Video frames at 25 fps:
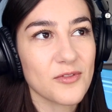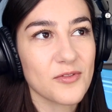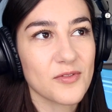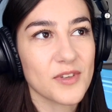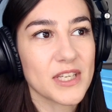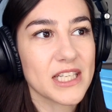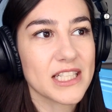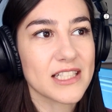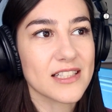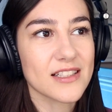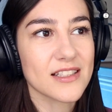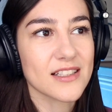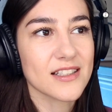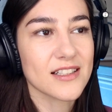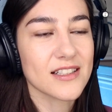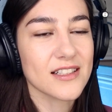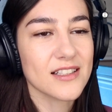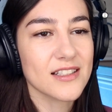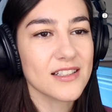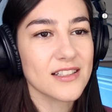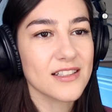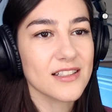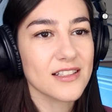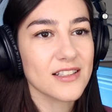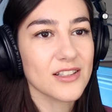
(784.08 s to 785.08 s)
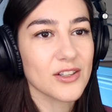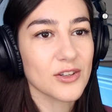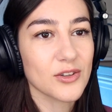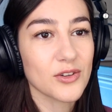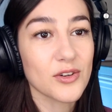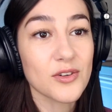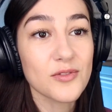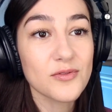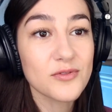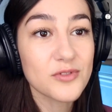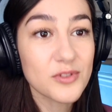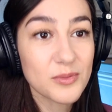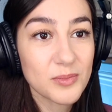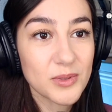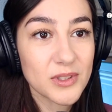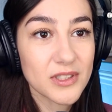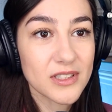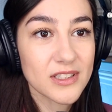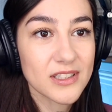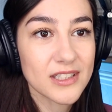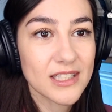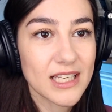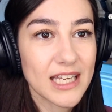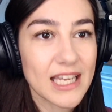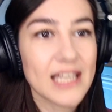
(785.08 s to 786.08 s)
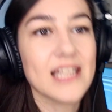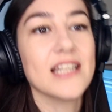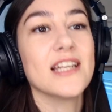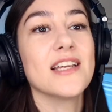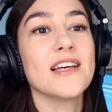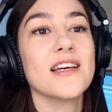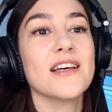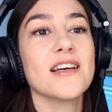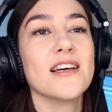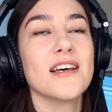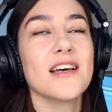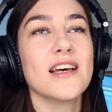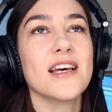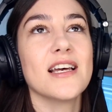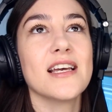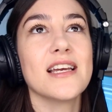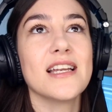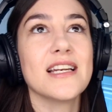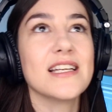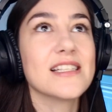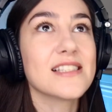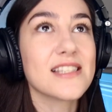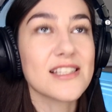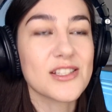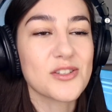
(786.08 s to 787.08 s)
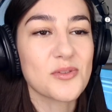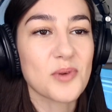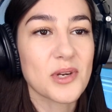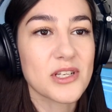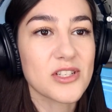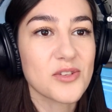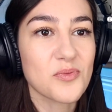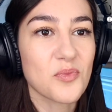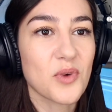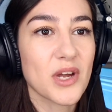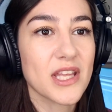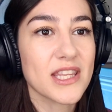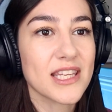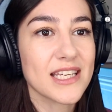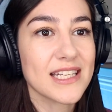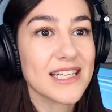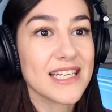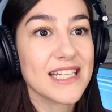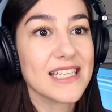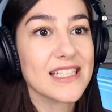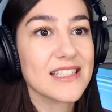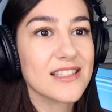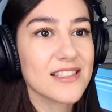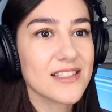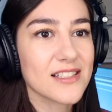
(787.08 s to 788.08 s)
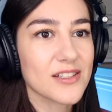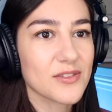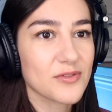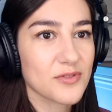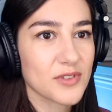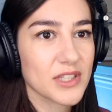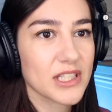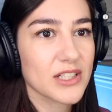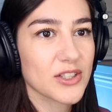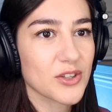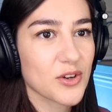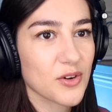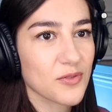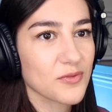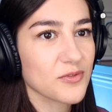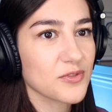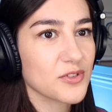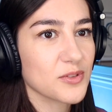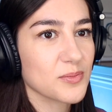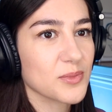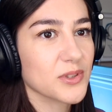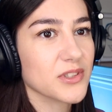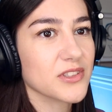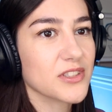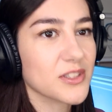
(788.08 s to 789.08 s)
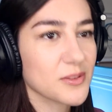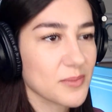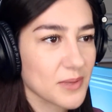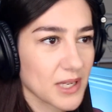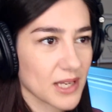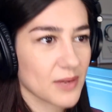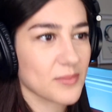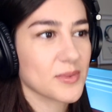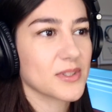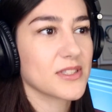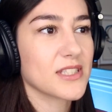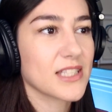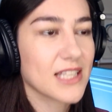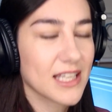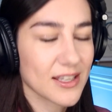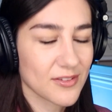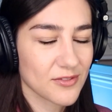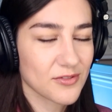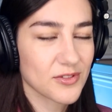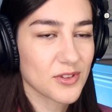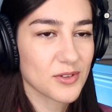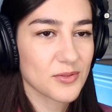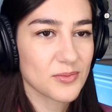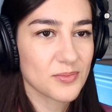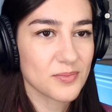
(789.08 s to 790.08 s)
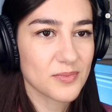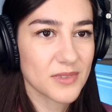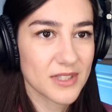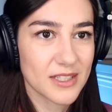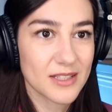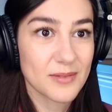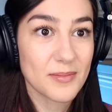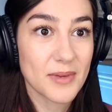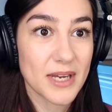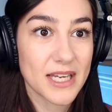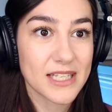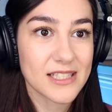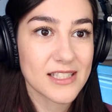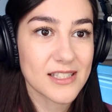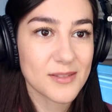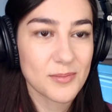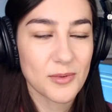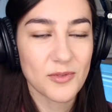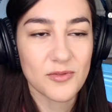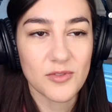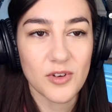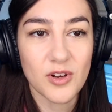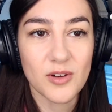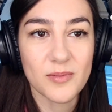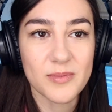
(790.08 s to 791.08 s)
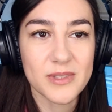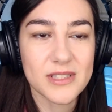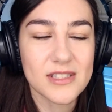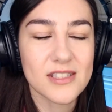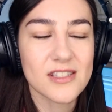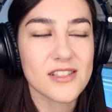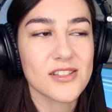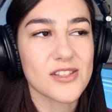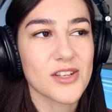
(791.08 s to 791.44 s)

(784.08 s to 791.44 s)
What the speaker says: feel uncomfortable in a situation where they need to feel comfortable to be able to give the best performance.